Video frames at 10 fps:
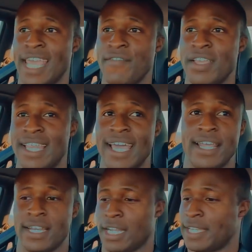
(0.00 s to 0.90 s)
Even
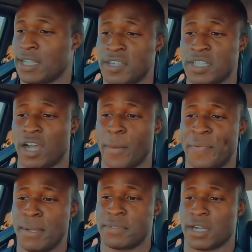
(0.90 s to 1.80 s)
then, as long as the
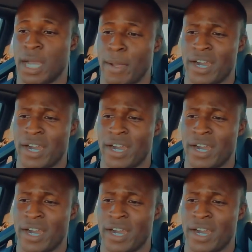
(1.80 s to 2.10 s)
RPMs are up,